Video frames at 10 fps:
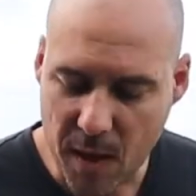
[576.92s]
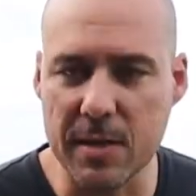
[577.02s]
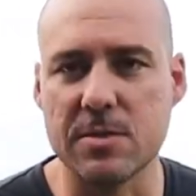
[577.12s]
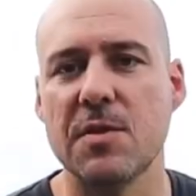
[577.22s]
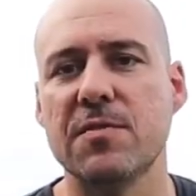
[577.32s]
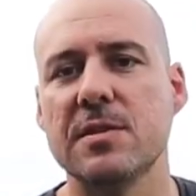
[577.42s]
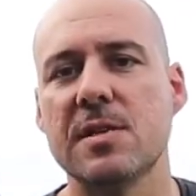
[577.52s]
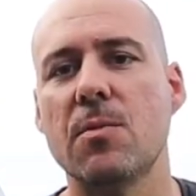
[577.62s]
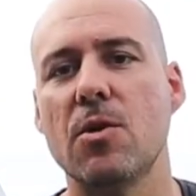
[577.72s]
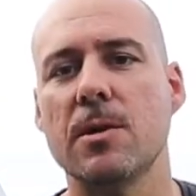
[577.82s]
Except for this
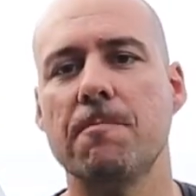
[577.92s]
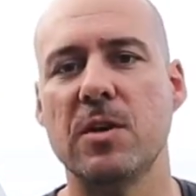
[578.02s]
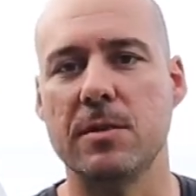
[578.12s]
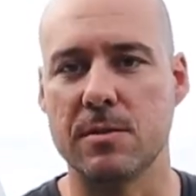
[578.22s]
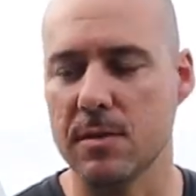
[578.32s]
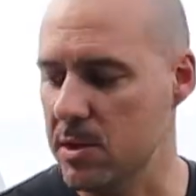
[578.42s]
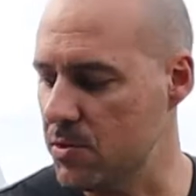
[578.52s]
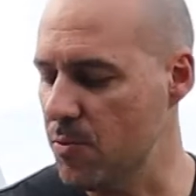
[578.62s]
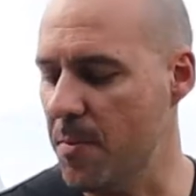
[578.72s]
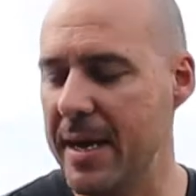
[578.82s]
Amarok. It
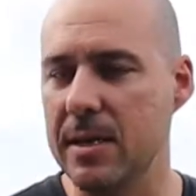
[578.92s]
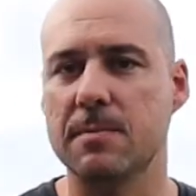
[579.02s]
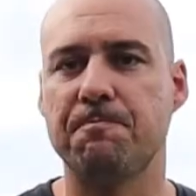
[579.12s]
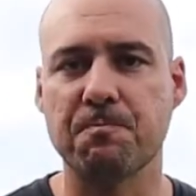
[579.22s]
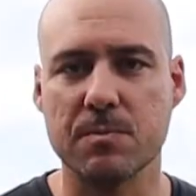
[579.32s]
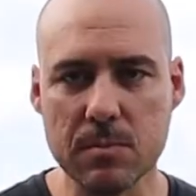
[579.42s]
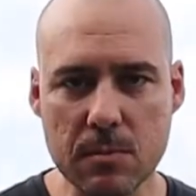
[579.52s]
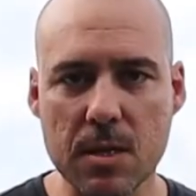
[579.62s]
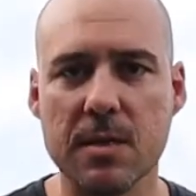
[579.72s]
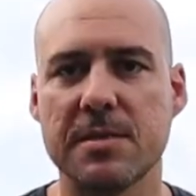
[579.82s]
has remained
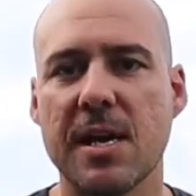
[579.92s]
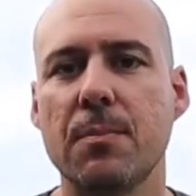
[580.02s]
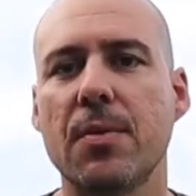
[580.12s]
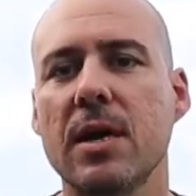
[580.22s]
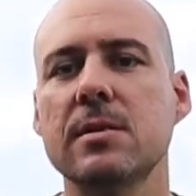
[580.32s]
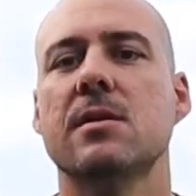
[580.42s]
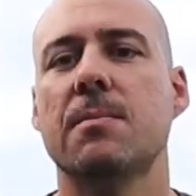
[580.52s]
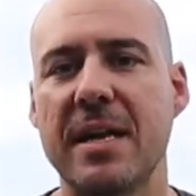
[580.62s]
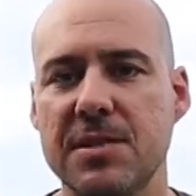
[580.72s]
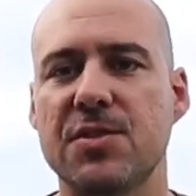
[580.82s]
the same price, and I
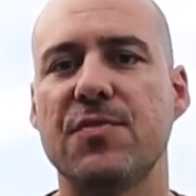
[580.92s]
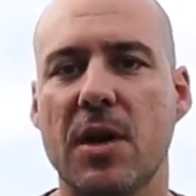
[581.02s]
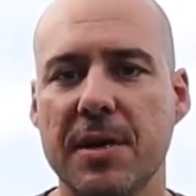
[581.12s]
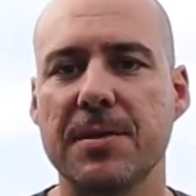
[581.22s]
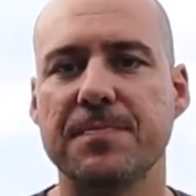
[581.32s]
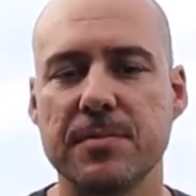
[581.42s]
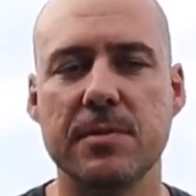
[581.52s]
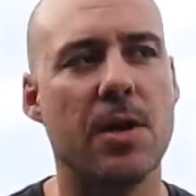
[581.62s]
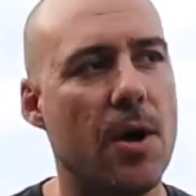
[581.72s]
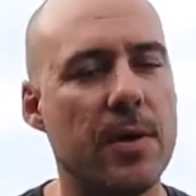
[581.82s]
managed to find
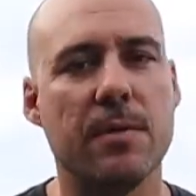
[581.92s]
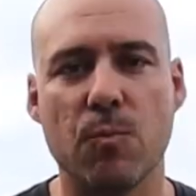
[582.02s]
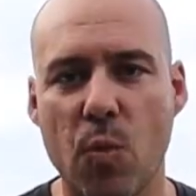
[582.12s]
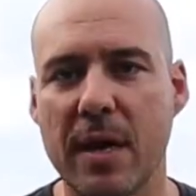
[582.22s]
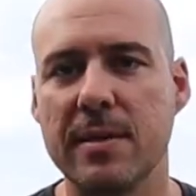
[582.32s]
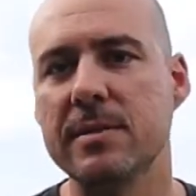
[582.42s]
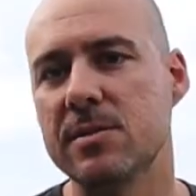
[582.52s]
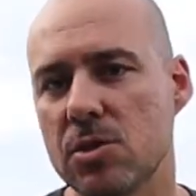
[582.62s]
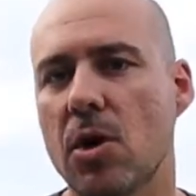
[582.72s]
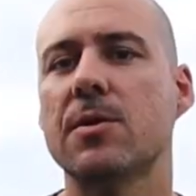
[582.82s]
one in
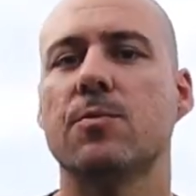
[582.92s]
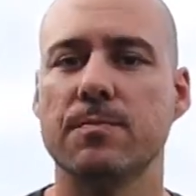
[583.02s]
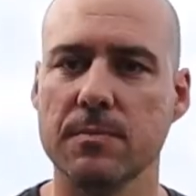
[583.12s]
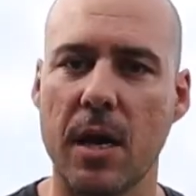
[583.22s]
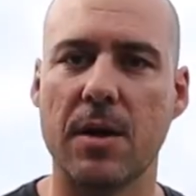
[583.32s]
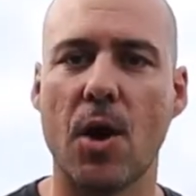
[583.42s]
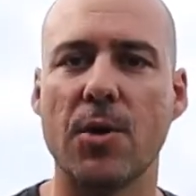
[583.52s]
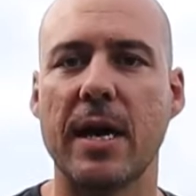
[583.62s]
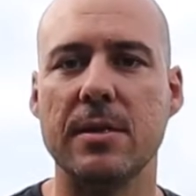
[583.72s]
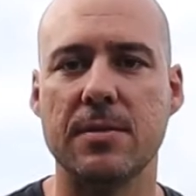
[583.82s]
stock at an
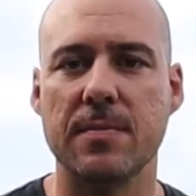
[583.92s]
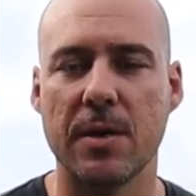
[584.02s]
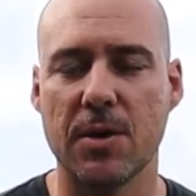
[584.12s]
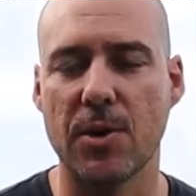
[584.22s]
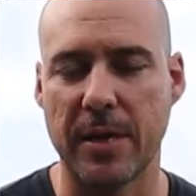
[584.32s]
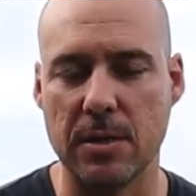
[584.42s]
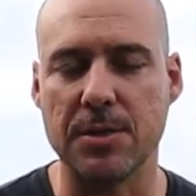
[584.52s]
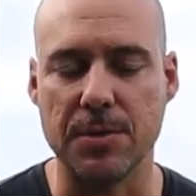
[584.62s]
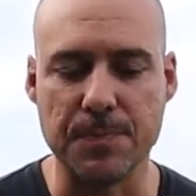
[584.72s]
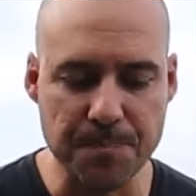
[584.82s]
okay
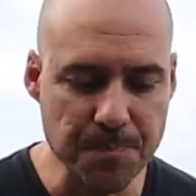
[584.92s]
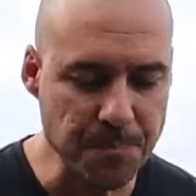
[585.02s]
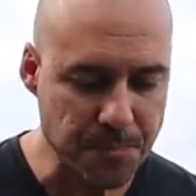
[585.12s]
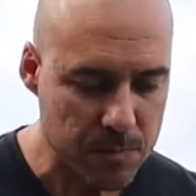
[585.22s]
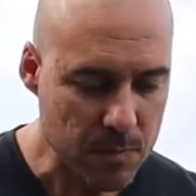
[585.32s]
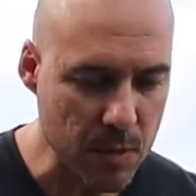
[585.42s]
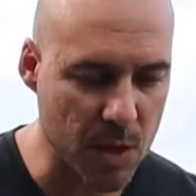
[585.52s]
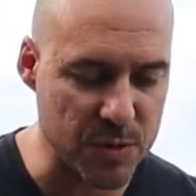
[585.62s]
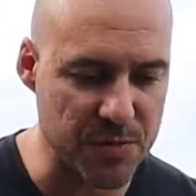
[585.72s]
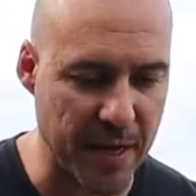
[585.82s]
deal.
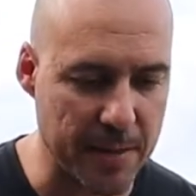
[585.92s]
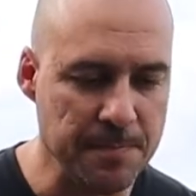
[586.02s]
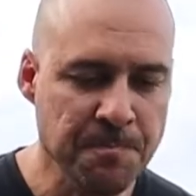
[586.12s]
It was fair.